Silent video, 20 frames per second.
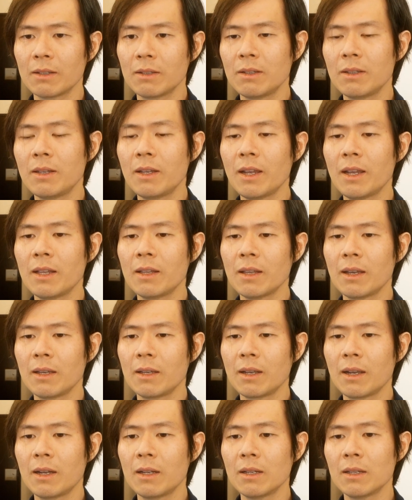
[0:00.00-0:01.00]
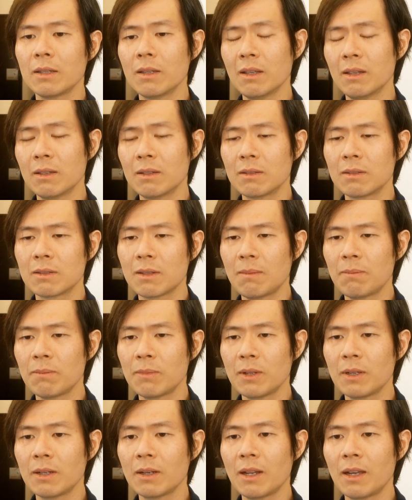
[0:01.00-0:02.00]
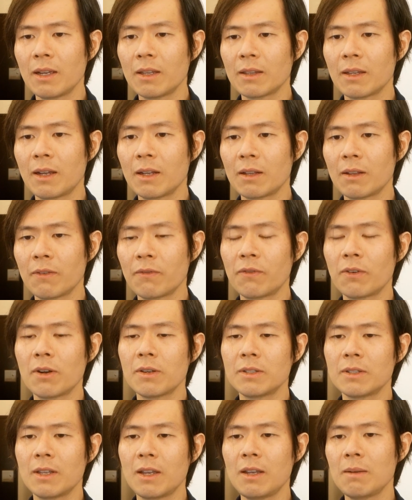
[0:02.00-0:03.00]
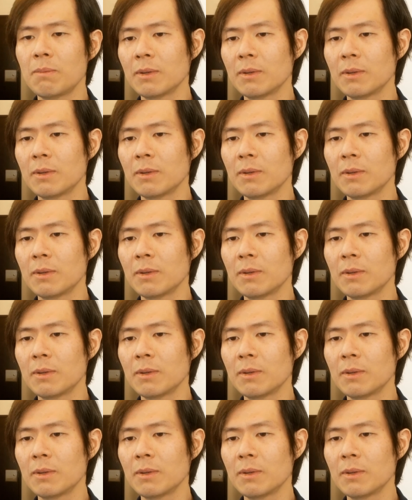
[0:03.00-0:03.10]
In the end, I kind of did something like that the first day,